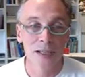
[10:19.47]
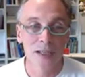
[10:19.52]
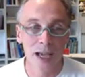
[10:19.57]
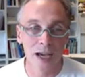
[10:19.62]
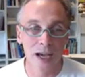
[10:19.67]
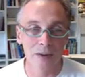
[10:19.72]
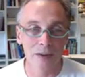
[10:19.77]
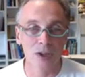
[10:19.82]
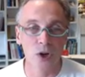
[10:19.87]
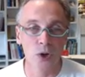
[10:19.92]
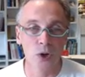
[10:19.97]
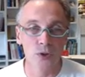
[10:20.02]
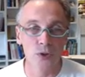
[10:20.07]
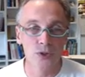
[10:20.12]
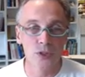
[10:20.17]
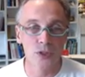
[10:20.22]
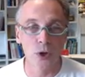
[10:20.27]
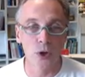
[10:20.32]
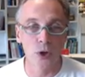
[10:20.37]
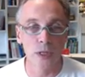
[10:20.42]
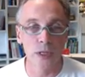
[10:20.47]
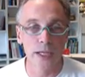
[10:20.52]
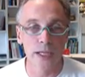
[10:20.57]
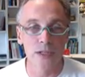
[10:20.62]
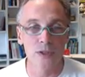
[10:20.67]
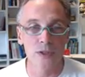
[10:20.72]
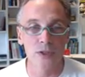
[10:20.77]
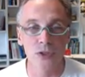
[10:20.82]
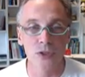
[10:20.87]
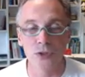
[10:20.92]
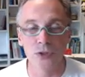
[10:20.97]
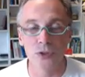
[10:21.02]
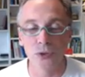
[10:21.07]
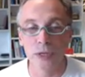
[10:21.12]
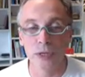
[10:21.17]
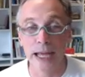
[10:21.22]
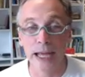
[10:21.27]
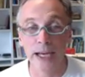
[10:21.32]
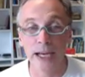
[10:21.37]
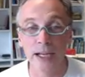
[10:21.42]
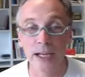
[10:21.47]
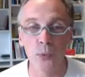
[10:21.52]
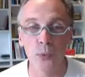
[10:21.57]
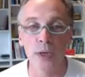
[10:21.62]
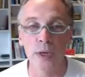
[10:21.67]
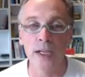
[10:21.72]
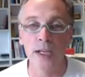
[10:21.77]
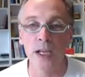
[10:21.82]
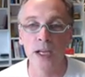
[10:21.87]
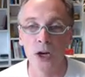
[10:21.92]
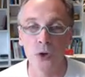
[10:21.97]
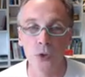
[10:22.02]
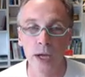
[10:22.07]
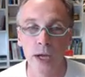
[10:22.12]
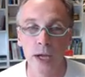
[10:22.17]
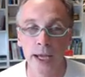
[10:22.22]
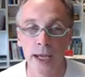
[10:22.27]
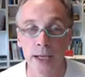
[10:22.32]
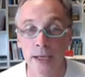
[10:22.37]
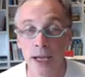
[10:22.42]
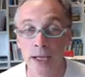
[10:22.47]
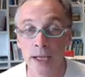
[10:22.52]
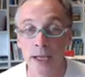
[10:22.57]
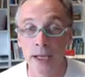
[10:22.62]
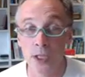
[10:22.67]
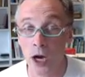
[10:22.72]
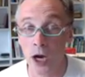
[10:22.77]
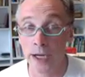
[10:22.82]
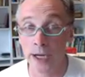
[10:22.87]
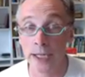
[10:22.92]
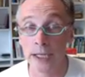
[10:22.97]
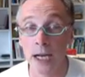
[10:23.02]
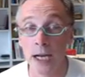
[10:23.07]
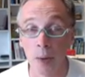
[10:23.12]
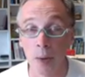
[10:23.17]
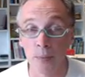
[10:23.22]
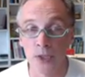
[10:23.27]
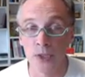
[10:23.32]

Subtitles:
out of the console into an editing window and tidy it up.